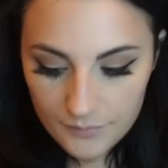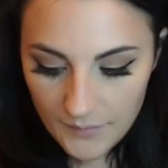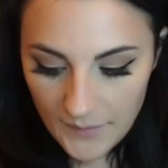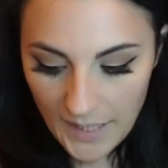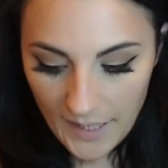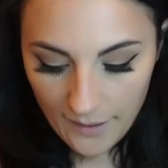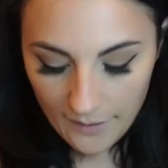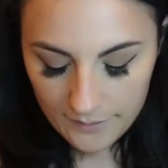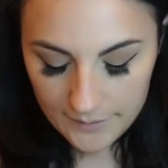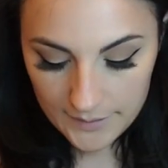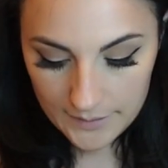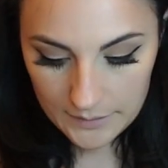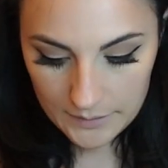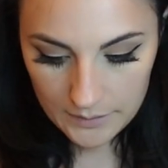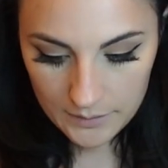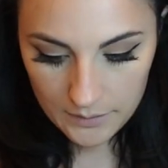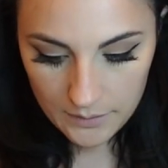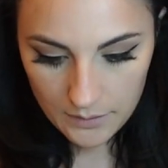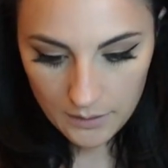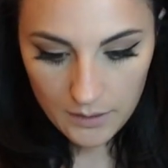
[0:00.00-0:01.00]
Next,
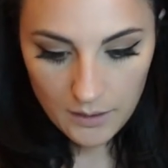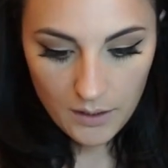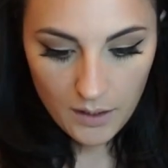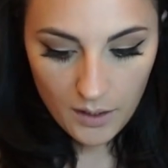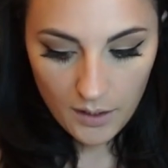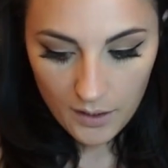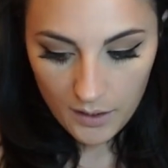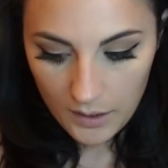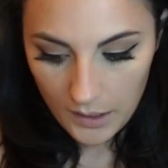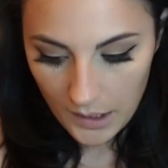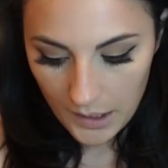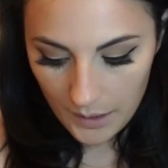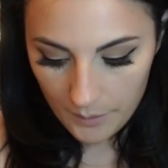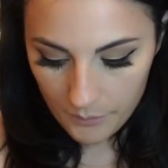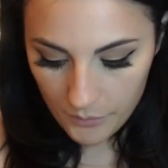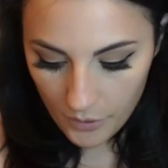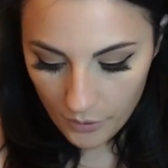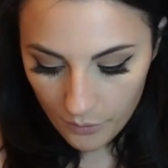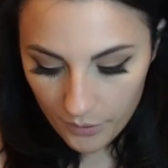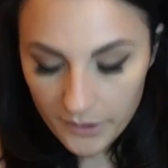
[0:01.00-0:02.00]

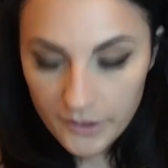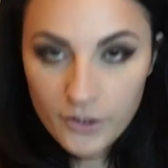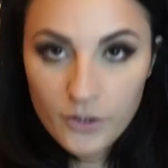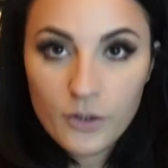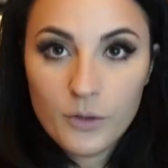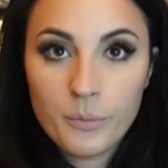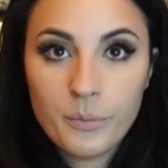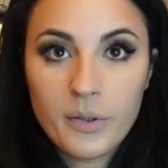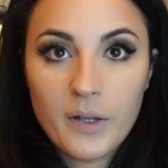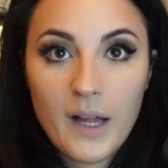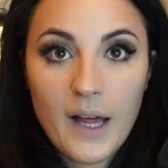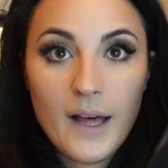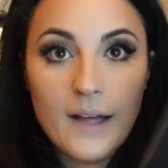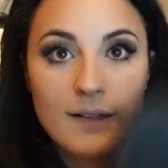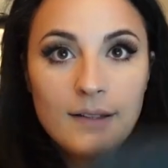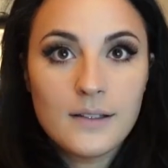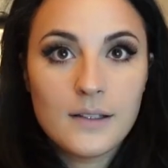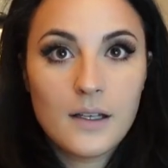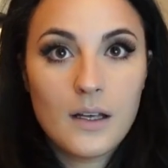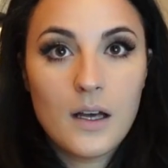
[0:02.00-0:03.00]
I'm going to apply
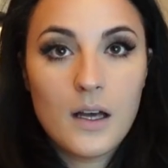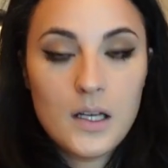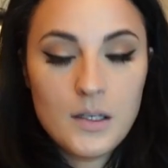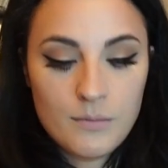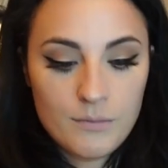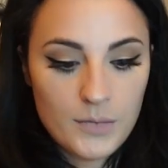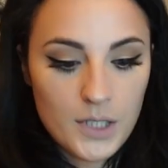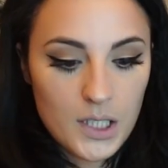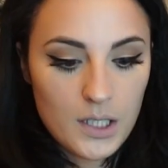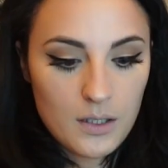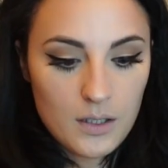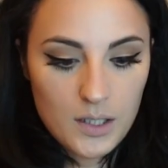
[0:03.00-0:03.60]
some